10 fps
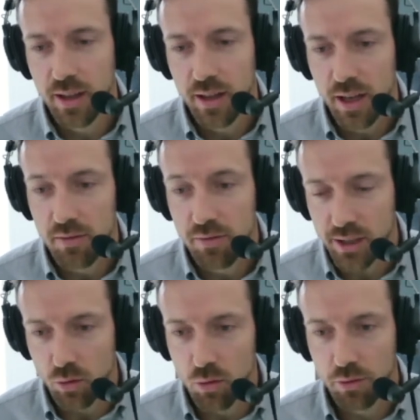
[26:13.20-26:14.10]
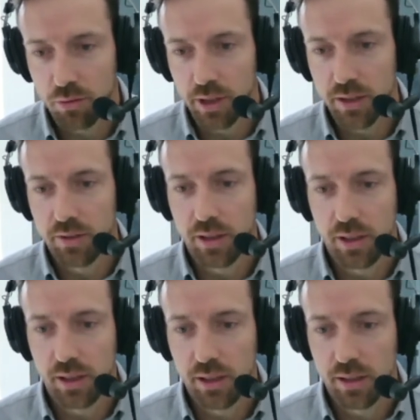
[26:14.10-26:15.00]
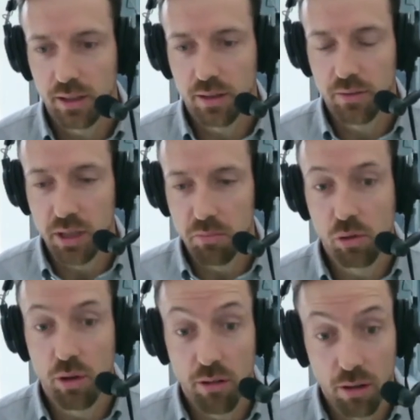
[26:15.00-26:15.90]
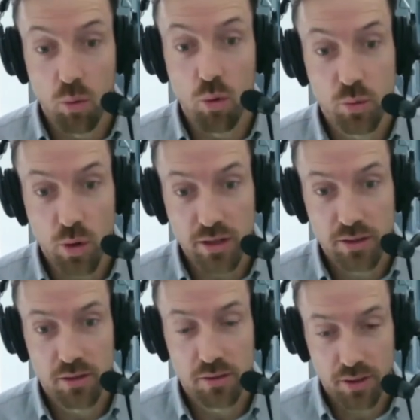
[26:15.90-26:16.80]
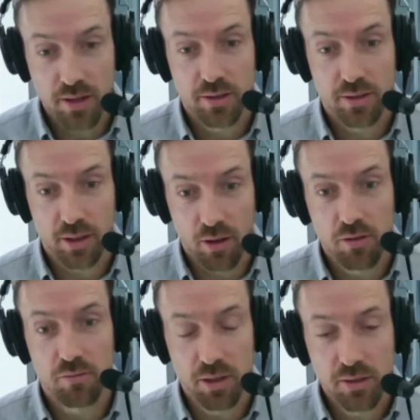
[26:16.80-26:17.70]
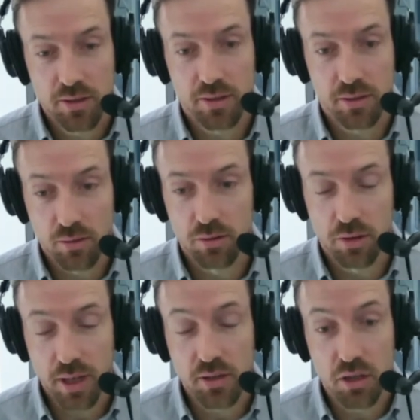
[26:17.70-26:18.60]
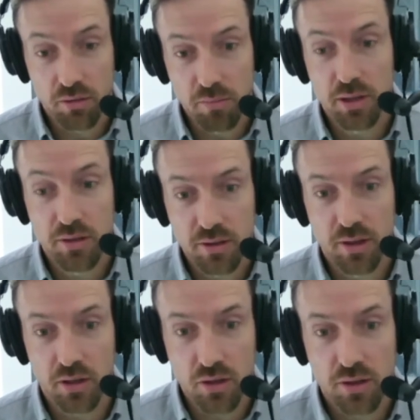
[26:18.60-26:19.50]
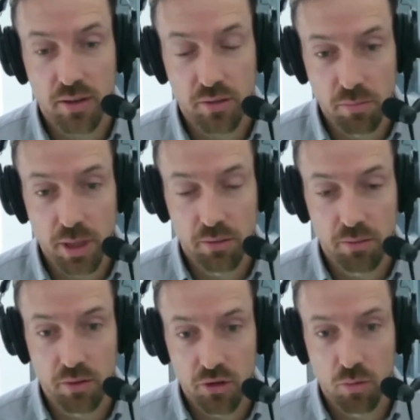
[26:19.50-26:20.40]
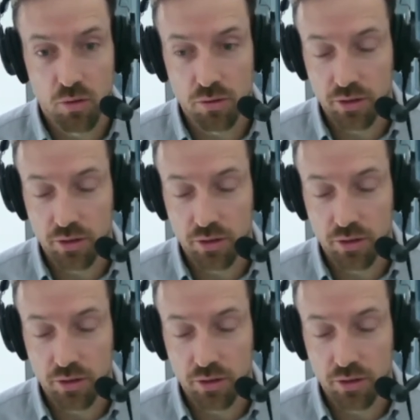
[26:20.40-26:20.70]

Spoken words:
in fact, all three of the employer awards went to defence-owned businesses, or defence industry businesses, I should say, from big through to small.